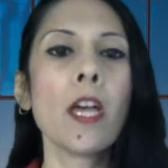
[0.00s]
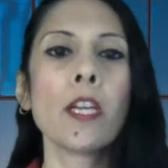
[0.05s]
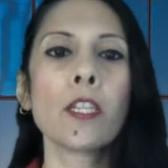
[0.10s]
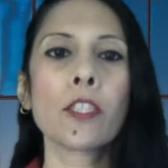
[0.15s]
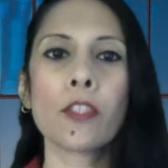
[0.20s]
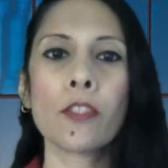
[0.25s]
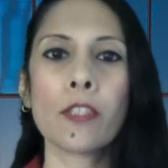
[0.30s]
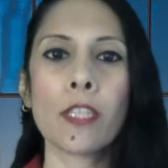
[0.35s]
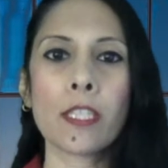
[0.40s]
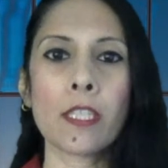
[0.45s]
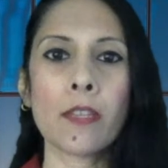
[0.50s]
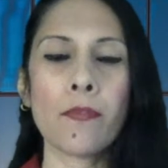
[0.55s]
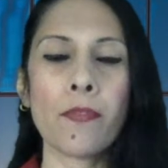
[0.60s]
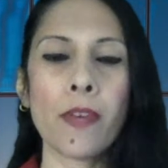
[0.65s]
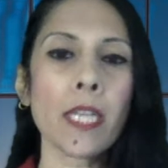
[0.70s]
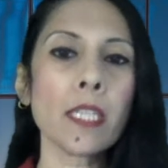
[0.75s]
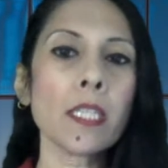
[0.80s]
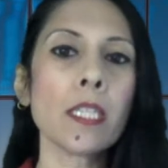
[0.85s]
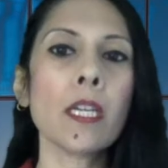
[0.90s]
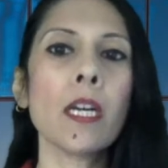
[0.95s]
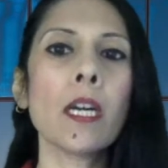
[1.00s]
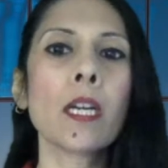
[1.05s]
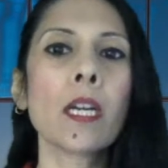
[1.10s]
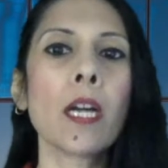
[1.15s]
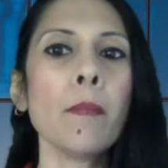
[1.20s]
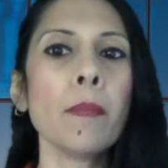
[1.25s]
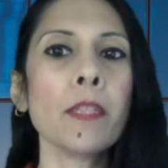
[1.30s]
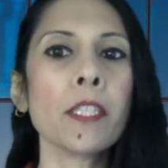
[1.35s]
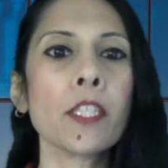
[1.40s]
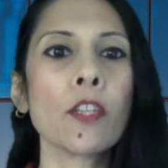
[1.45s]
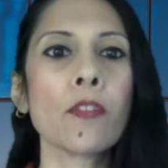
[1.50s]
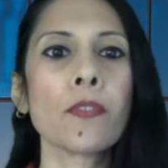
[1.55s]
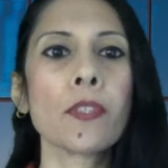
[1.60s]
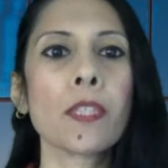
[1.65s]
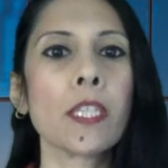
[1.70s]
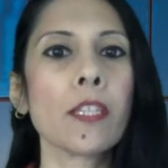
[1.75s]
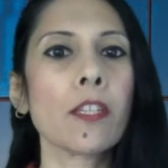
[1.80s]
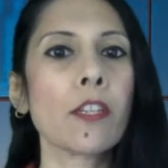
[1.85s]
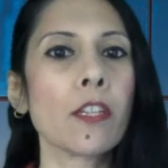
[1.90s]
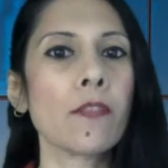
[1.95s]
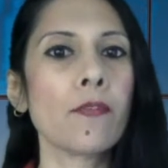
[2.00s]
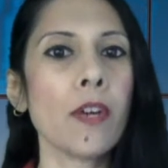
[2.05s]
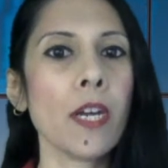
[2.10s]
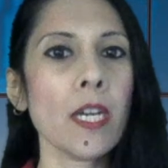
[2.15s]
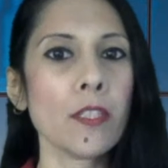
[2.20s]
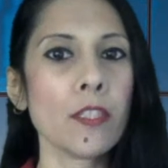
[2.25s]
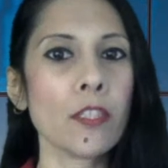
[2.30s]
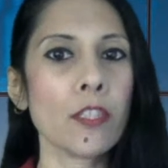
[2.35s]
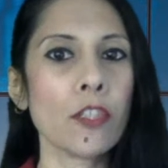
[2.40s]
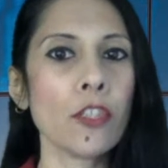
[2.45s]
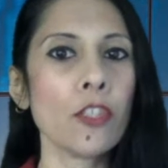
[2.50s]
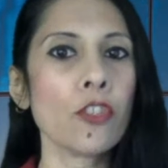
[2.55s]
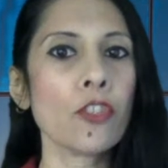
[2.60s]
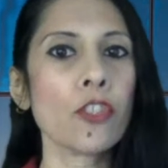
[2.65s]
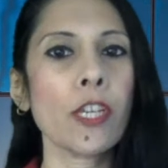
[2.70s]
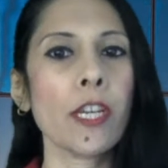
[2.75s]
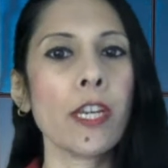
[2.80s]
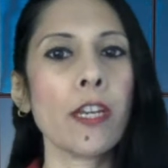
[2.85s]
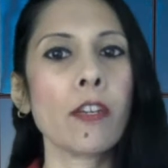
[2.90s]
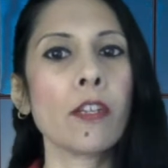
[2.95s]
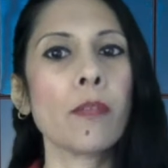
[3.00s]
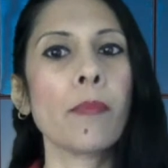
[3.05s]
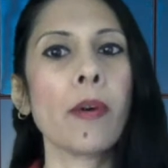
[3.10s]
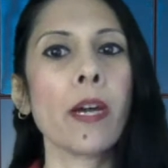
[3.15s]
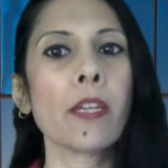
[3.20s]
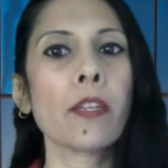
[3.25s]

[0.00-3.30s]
To this effect, a committee of senior advisors chaired by